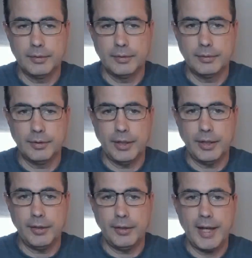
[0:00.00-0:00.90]
So you
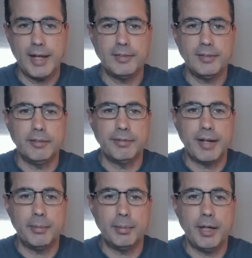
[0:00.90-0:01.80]
hear that, see it
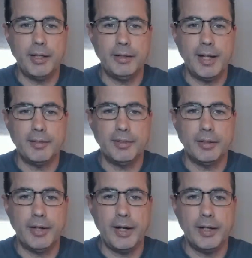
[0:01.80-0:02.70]
vibrating, dancing
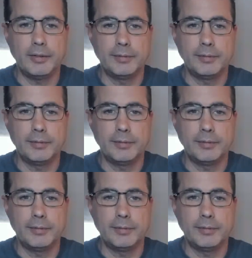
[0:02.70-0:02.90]
around.